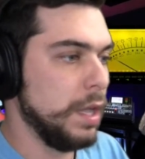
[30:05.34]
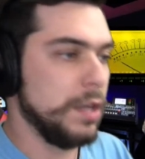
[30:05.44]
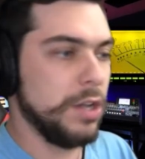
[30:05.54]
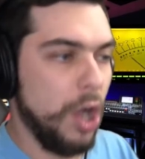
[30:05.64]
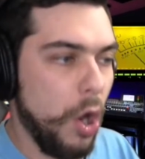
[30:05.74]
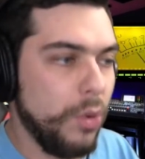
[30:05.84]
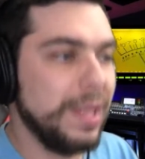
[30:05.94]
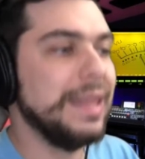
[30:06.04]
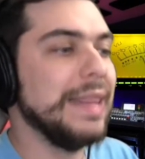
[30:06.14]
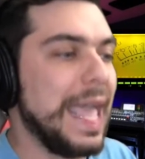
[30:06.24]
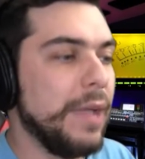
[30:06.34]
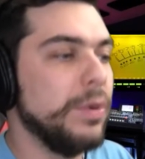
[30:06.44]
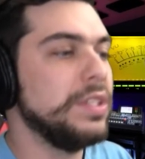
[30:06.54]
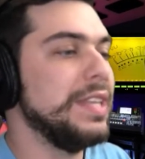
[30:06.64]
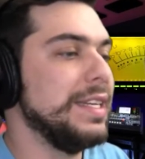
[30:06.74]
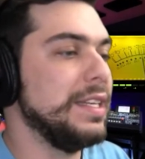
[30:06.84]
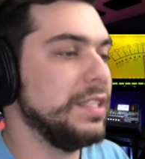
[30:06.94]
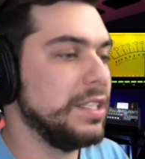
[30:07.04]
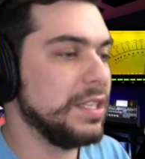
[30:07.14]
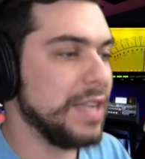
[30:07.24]
coded language that
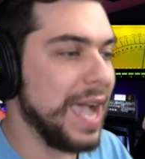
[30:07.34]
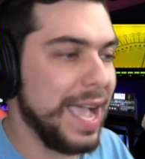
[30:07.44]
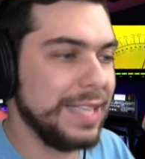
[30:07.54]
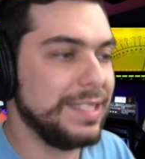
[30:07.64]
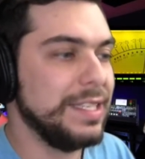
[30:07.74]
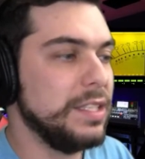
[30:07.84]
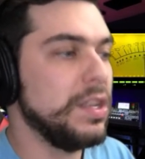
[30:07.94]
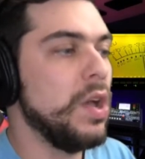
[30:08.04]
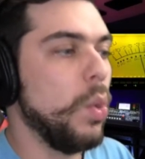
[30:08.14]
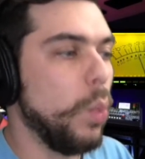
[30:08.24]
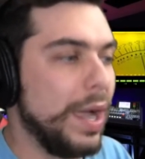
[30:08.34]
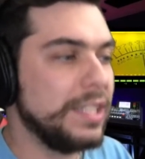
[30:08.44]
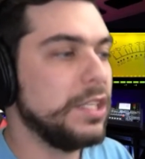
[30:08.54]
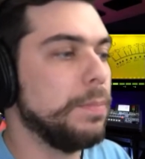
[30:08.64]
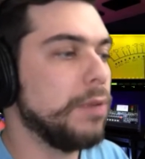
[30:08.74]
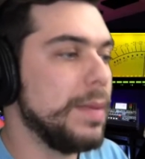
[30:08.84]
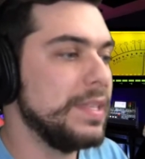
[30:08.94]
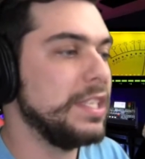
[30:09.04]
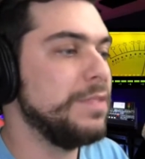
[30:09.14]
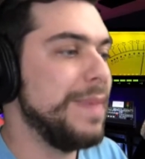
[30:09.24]
disguises white
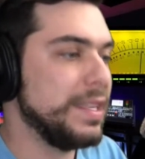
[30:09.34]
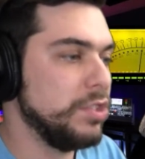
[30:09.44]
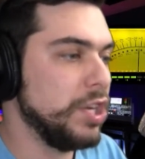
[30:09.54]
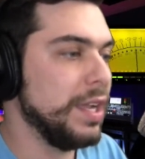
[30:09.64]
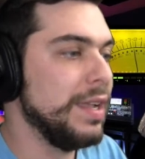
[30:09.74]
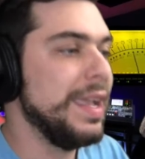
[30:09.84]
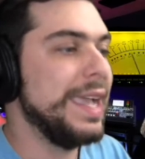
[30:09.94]
supremacist messaging